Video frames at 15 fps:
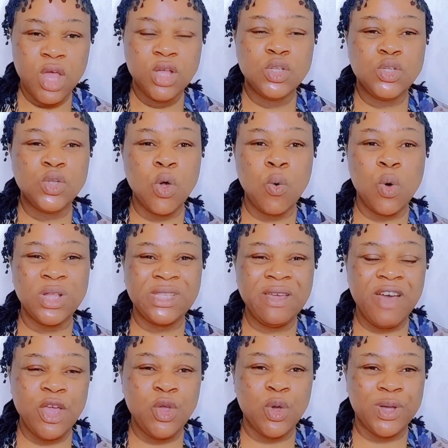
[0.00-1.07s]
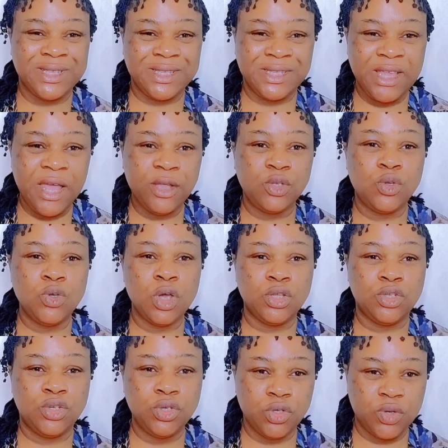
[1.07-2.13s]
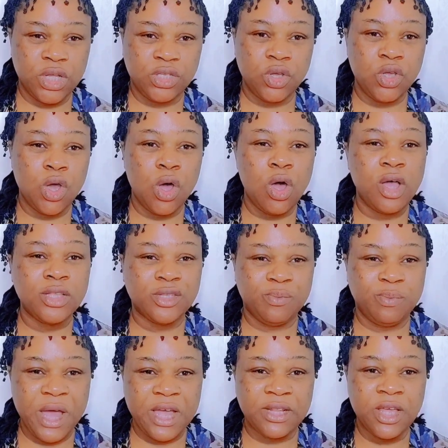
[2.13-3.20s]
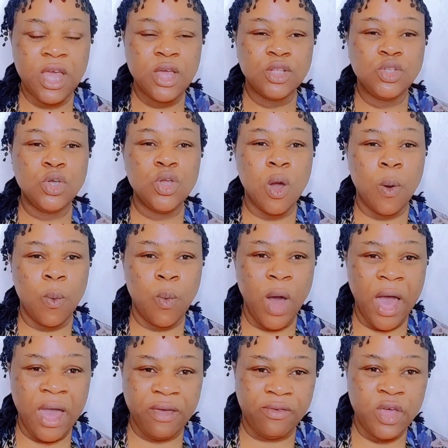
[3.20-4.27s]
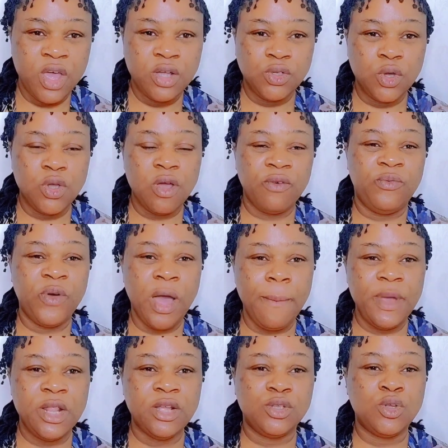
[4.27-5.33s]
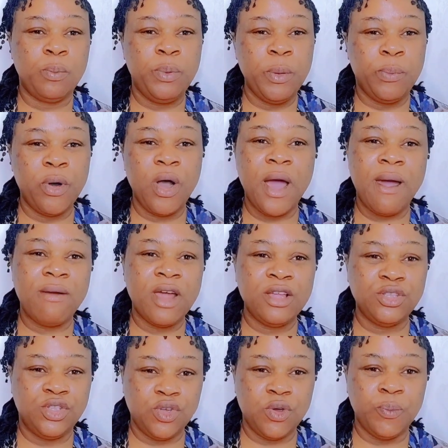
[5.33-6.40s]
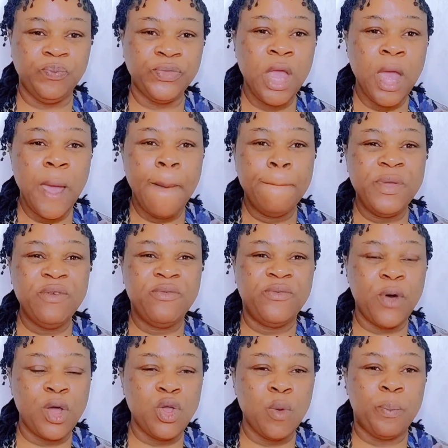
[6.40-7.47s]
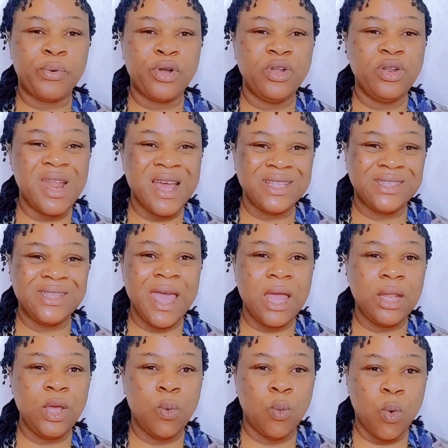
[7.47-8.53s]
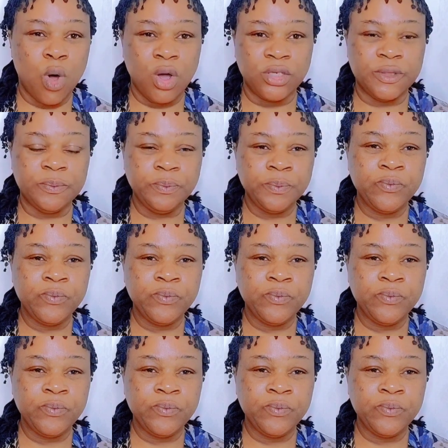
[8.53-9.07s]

So whatever you are saying to your children, to your husband, to your wife, to your family, to people around you, before you pronounce any word,